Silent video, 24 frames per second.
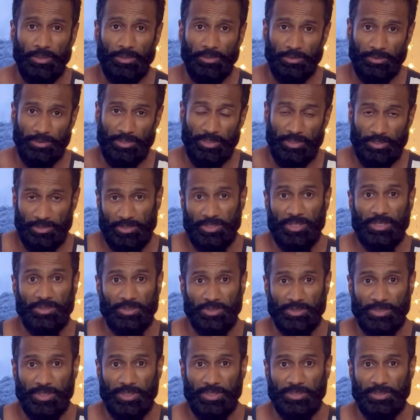there is
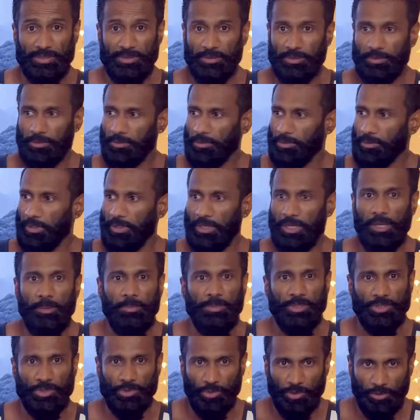exercise, the name
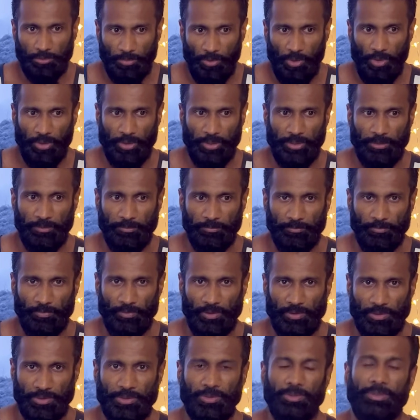is good morning.
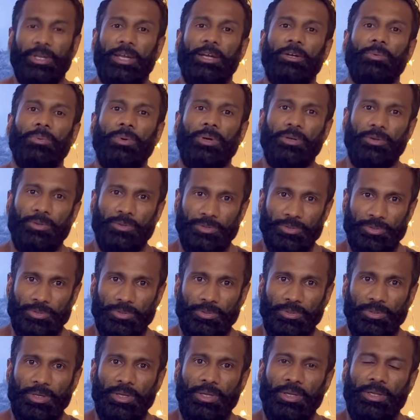So that one
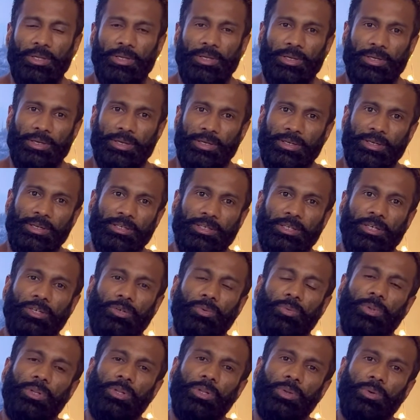also connected
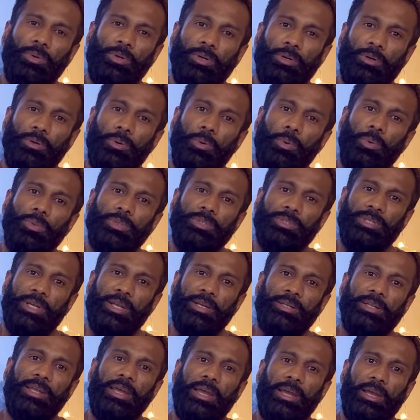with your glutes
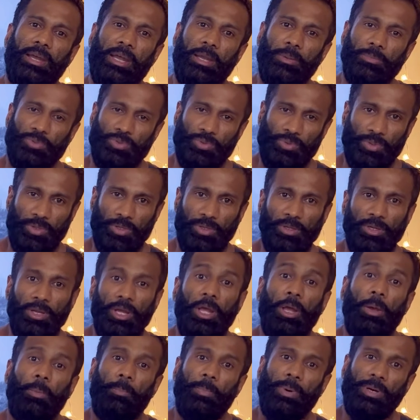and the hamstring,
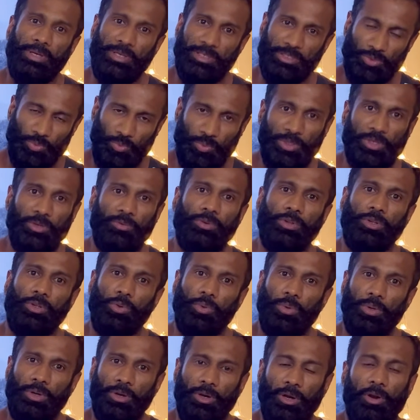but it's work with
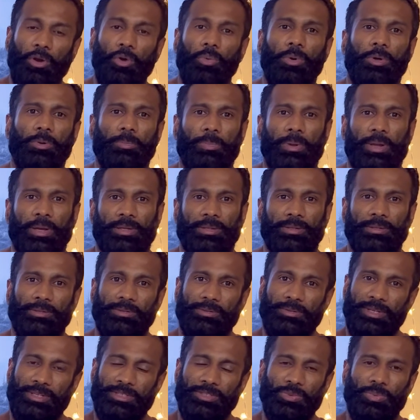your lower back.
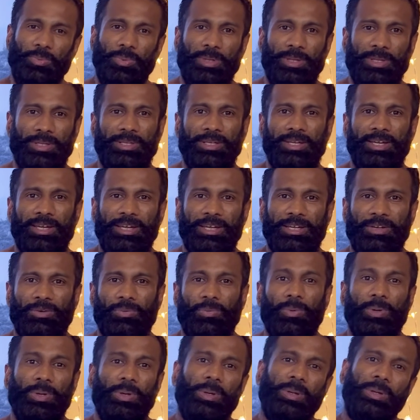That's why
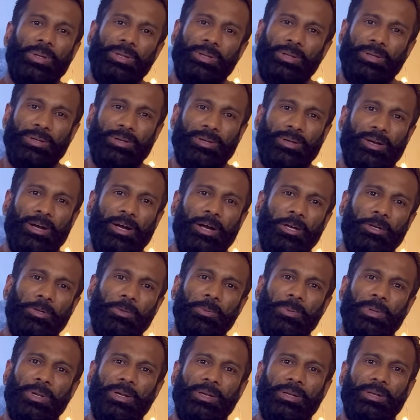very hard to
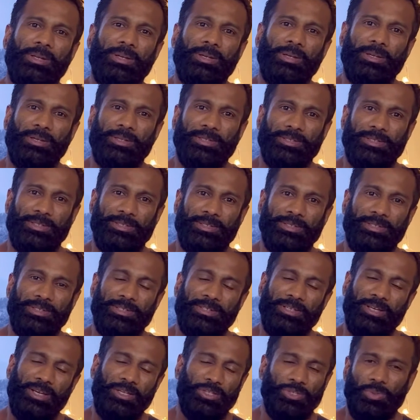get the
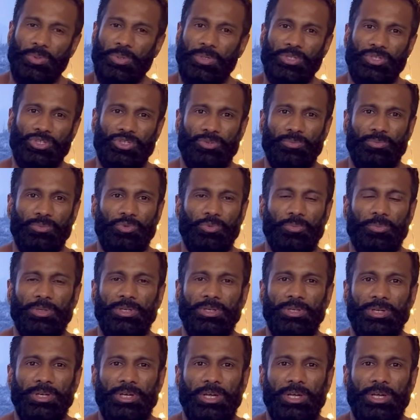isolation movement